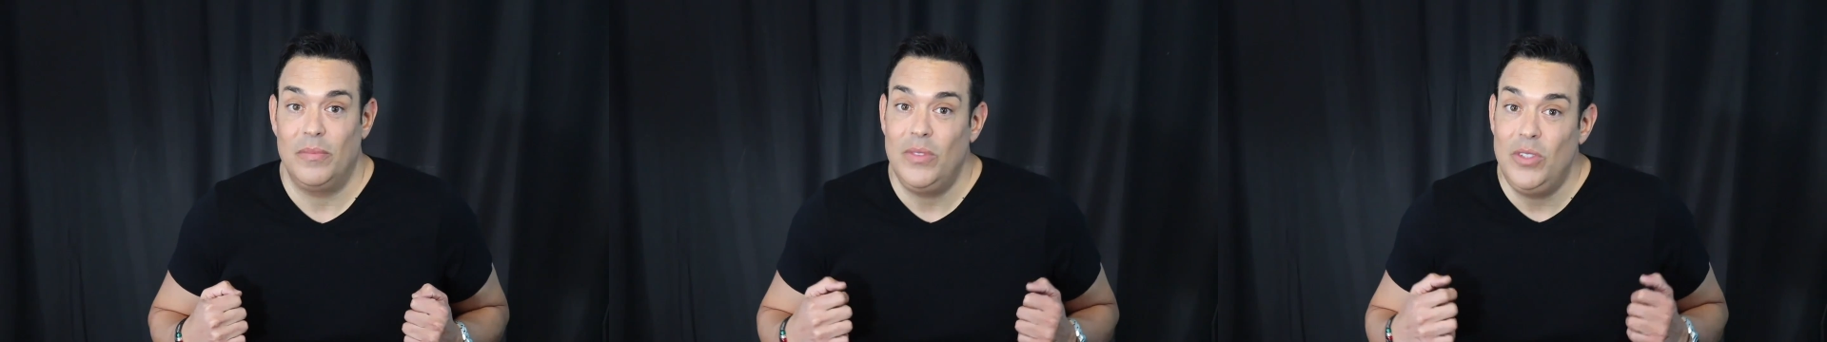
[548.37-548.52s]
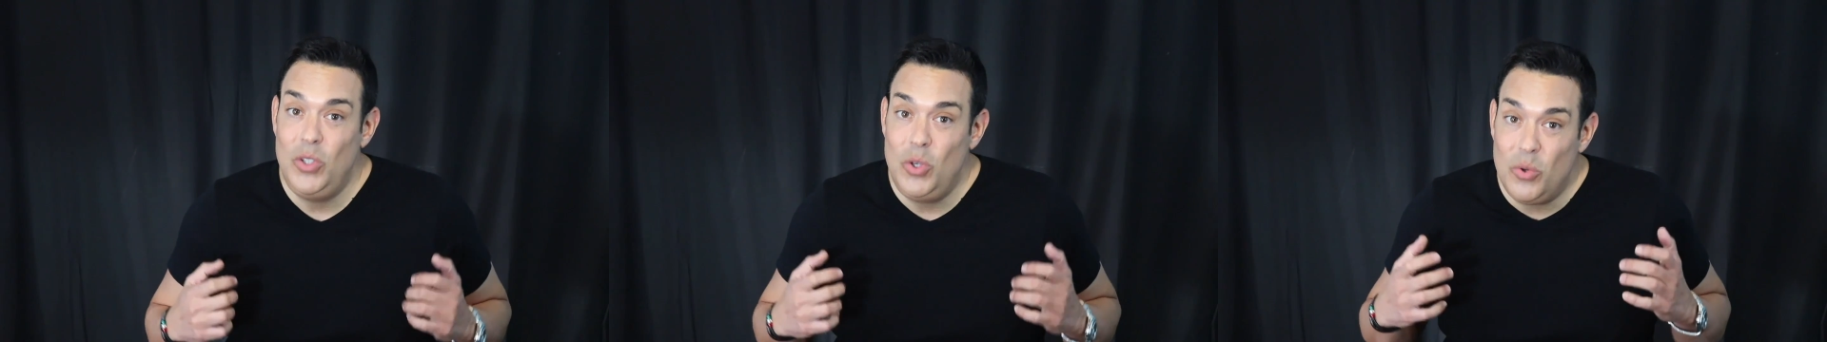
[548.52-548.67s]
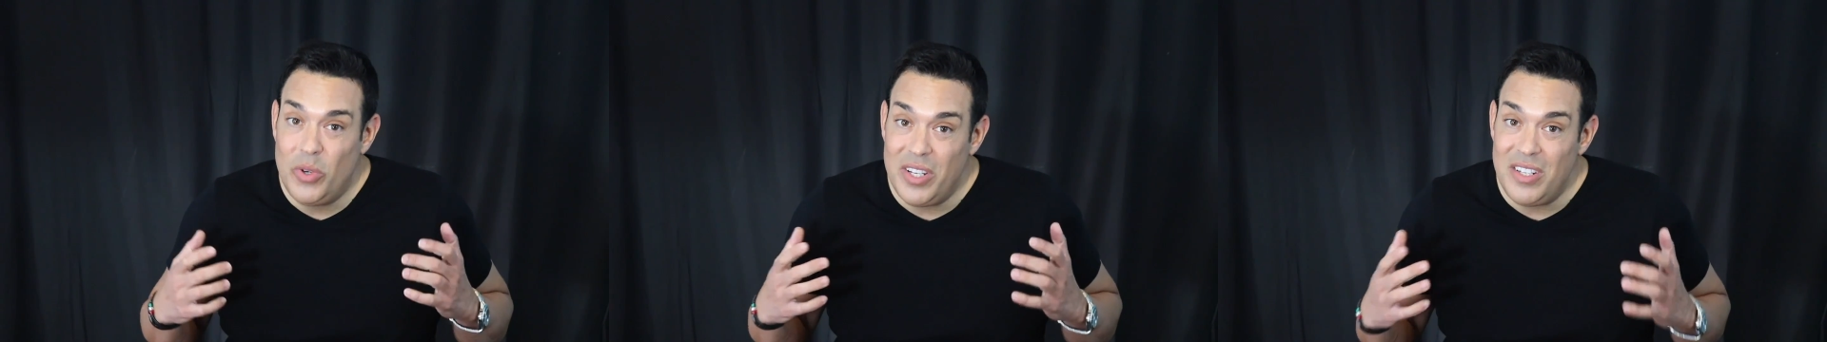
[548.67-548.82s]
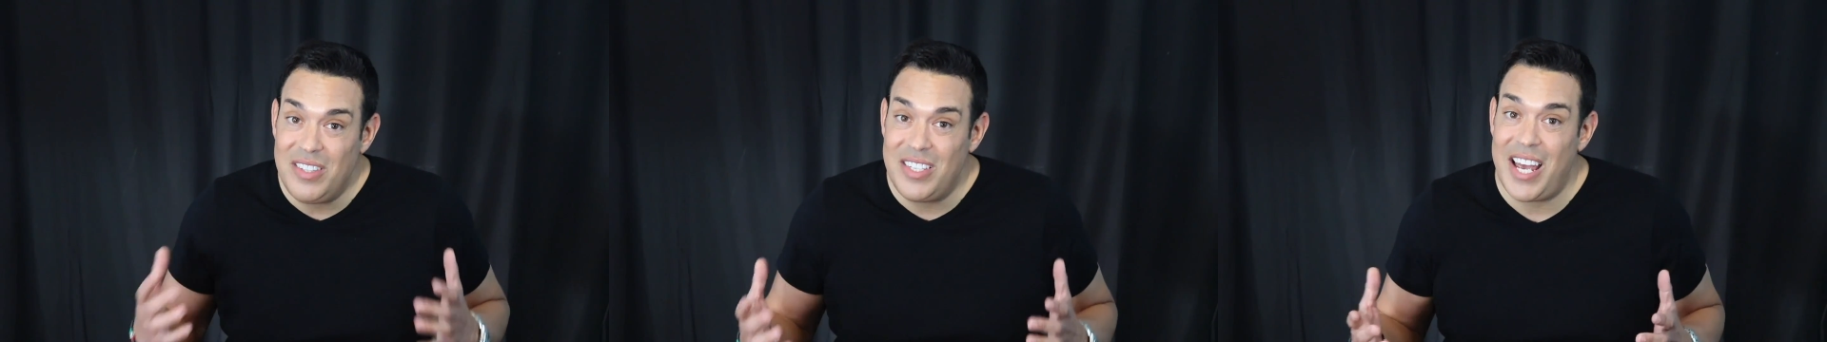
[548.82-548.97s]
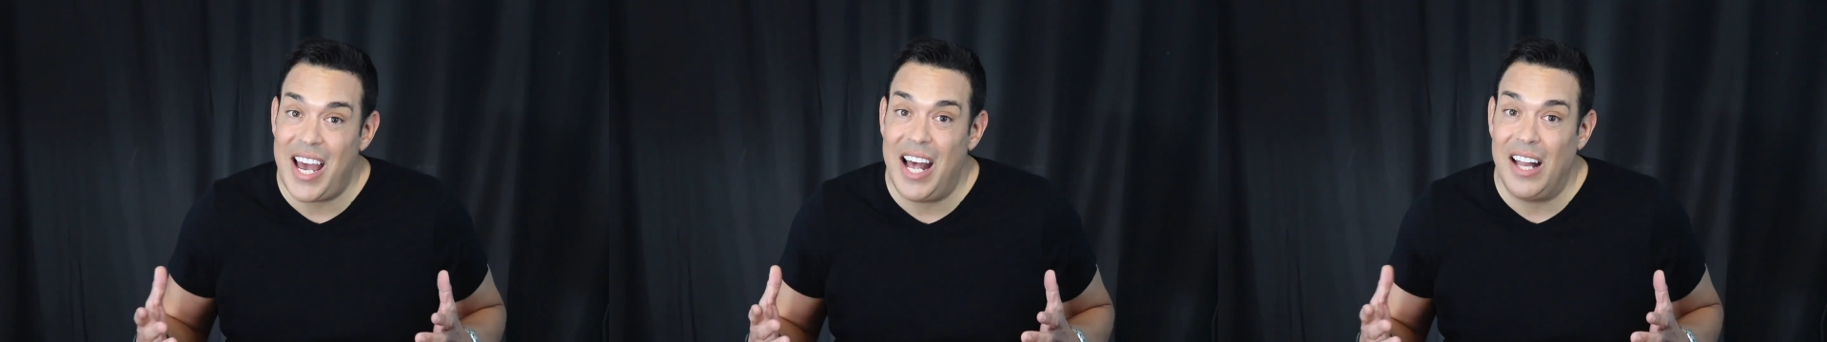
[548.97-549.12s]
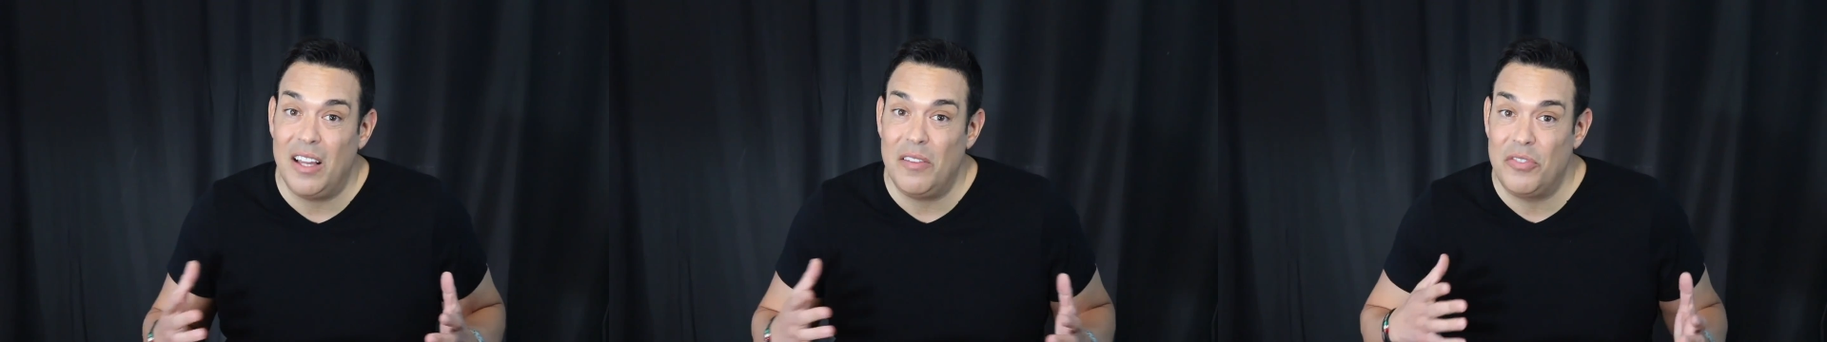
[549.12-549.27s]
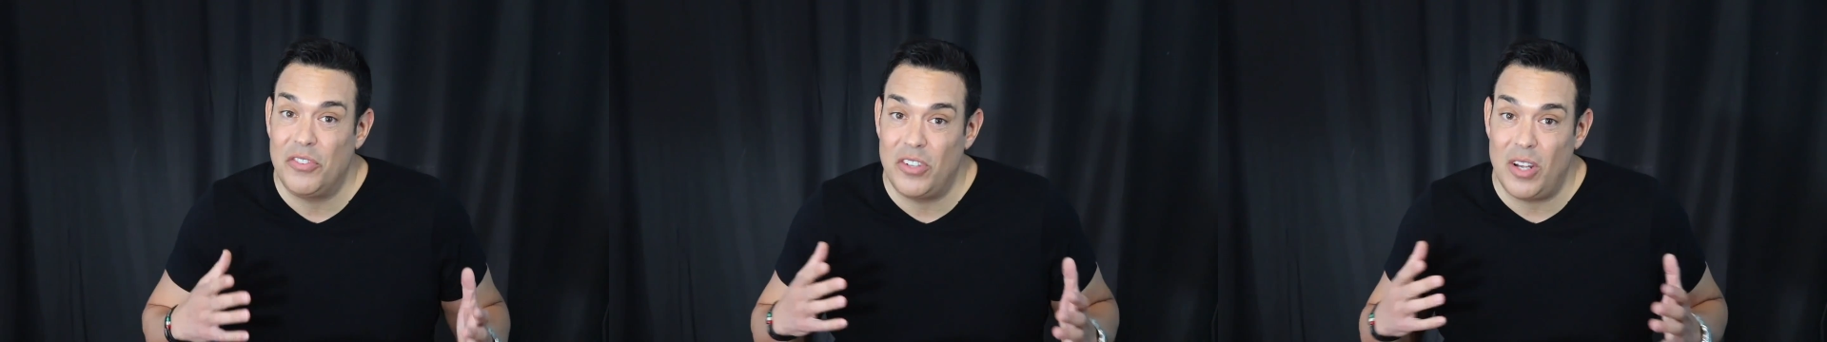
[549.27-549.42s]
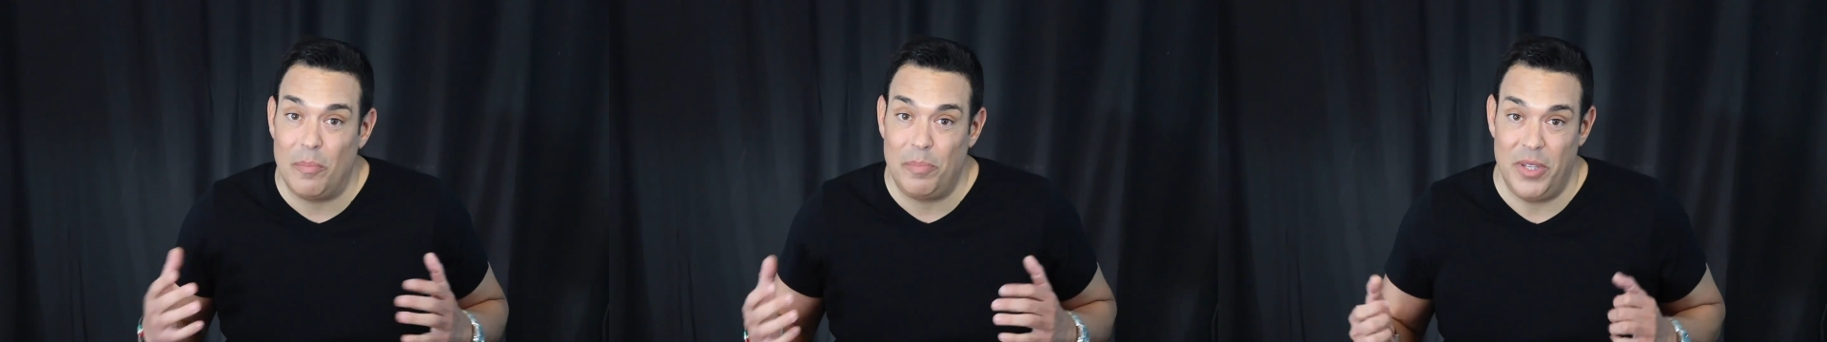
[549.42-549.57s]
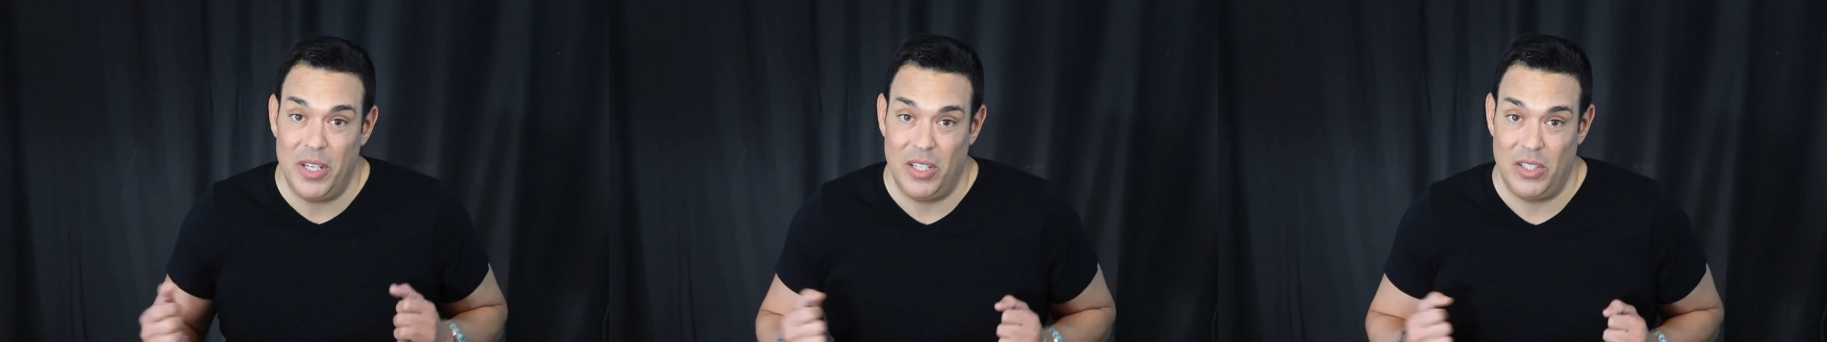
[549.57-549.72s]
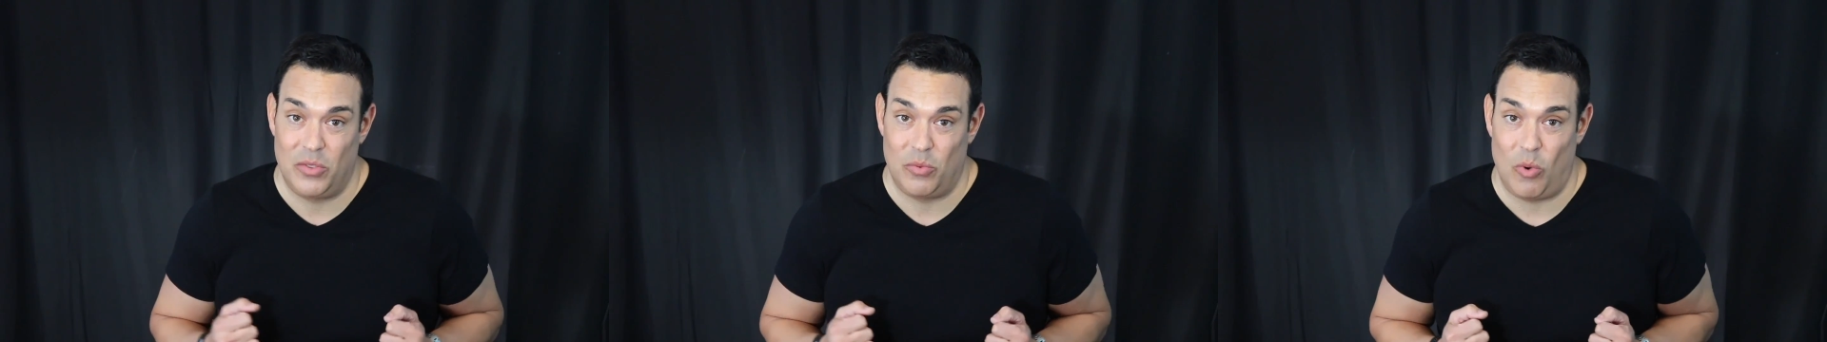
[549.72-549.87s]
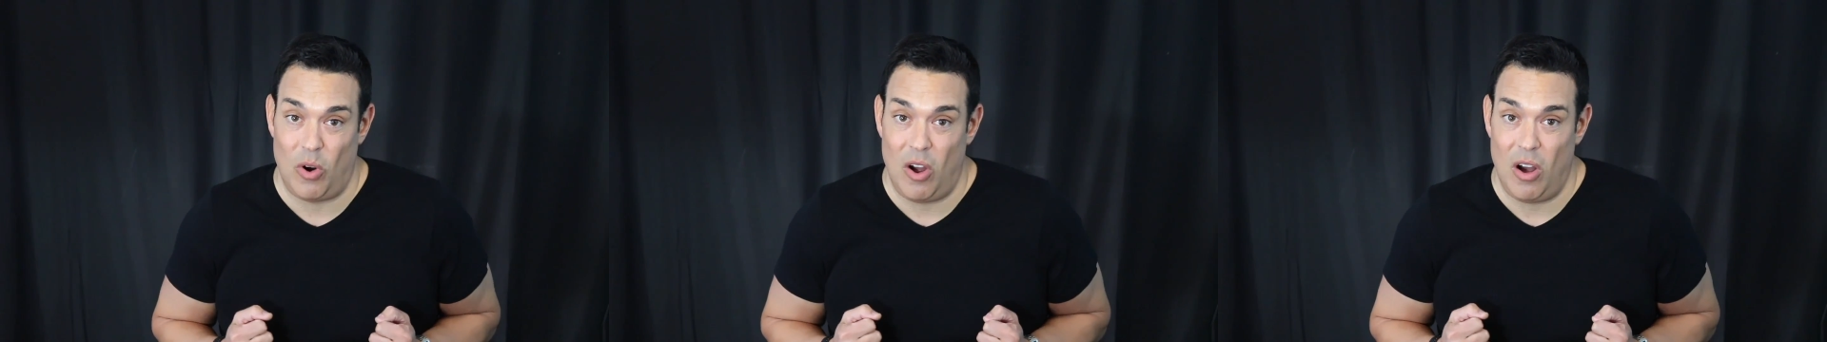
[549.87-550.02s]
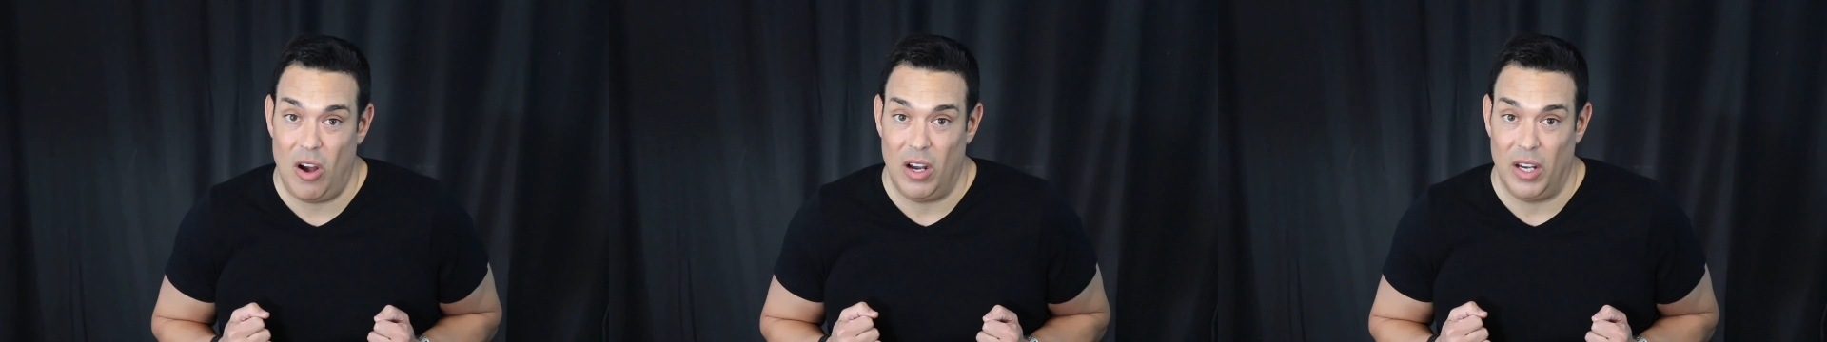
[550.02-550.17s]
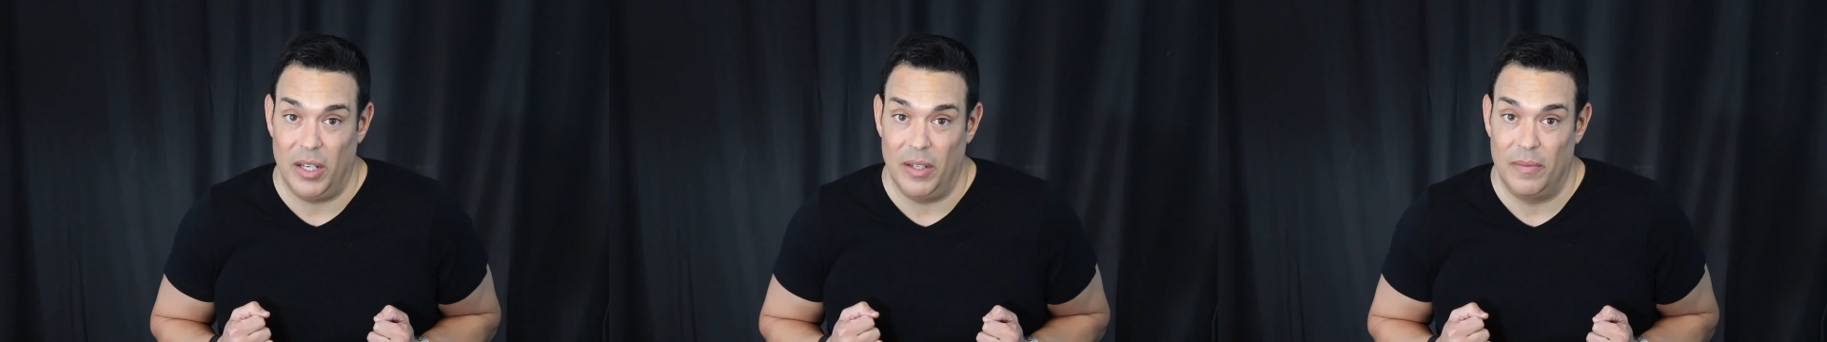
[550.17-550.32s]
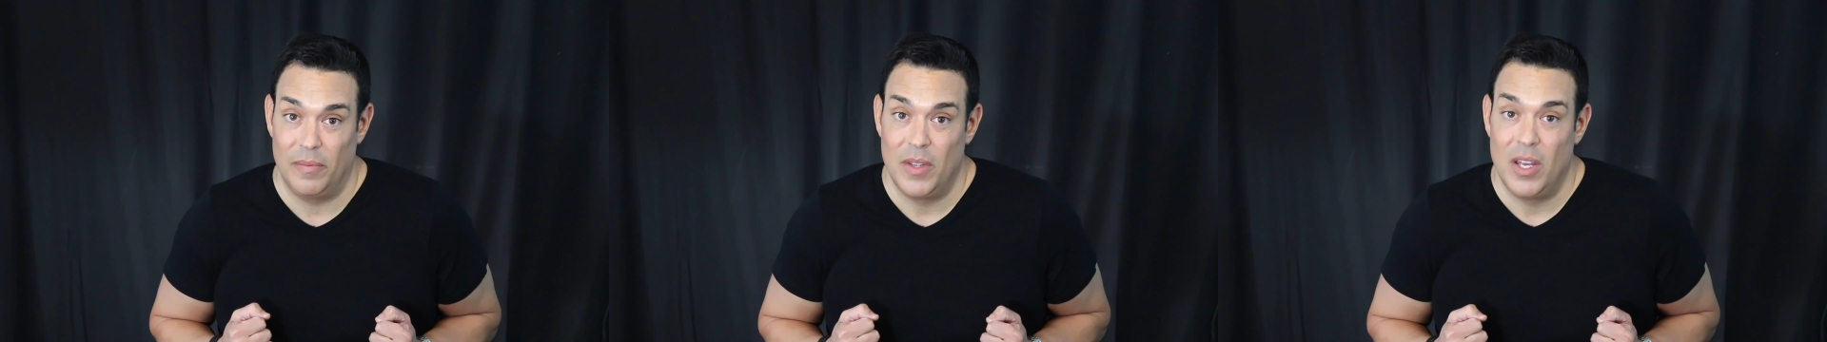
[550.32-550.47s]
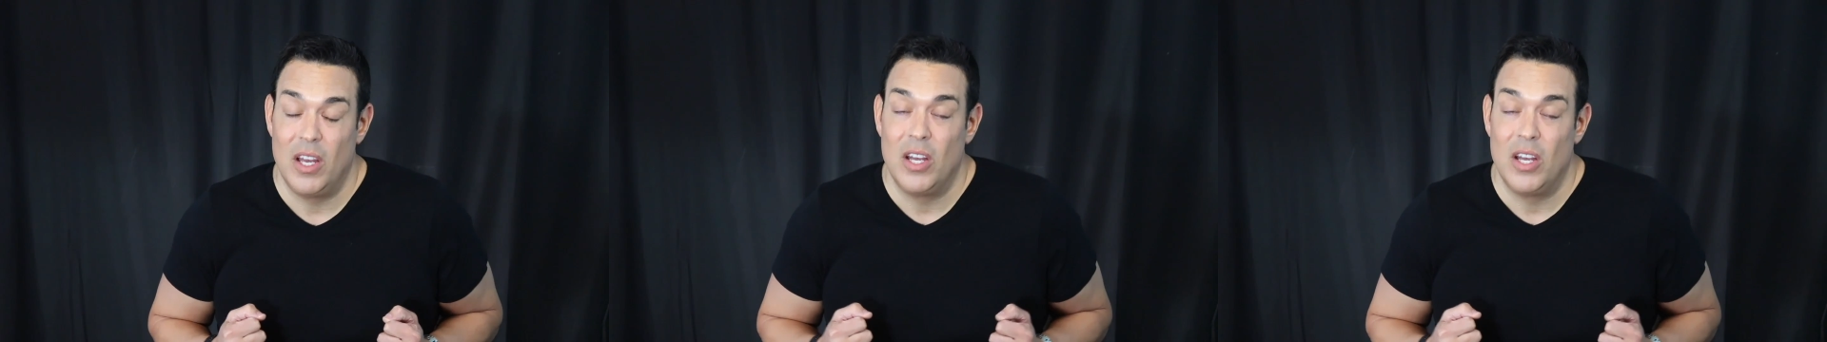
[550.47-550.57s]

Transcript: You can tell if something is wrong.